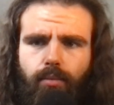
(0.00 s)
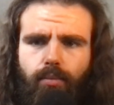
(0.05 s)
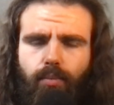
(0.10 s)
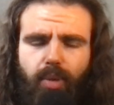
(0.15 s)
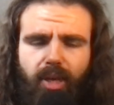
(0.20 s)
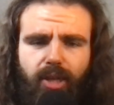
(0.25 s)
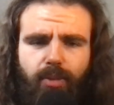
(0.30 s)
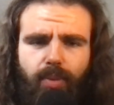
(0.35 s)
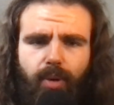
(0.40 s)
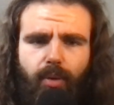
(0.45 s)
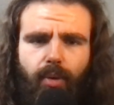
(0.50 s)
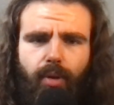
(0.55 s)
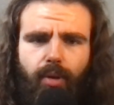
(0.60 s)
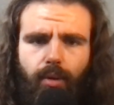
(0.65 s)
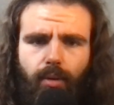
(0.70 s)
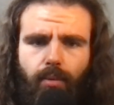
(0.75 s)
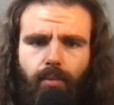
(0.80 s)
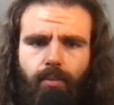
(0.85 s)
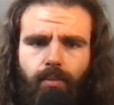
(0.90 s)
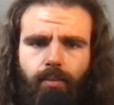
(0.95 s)
peace be with
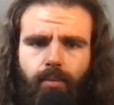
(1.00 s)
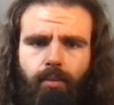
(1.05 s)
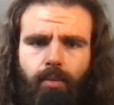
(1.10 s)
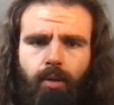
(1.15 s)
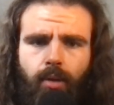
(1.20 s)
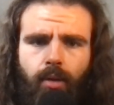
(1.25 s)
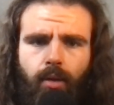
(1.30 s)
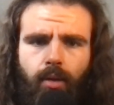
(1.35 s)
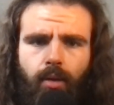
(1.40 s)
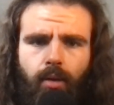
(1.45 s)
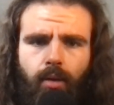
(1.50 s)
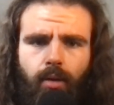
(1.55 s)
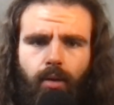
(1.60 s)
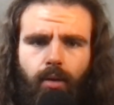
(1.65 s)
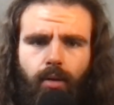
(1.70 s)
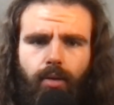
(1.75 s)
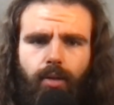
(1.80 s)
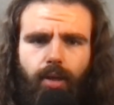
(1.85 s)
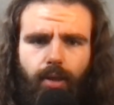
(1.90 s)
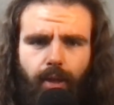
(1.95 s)
you.
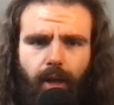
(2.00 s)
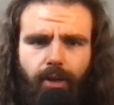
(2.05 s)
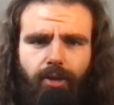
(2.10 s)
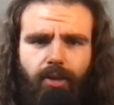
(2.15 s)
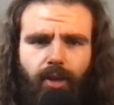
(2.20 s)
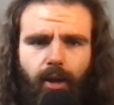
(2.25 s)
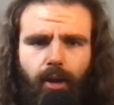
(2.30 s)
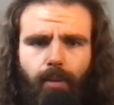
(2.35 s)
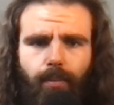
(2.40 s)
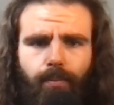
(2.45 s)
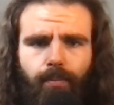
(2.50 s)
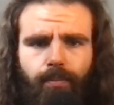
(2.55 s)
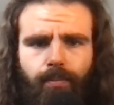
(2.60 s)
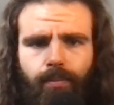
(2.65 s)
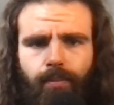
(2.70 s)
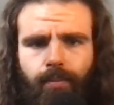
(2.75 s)
Till next time.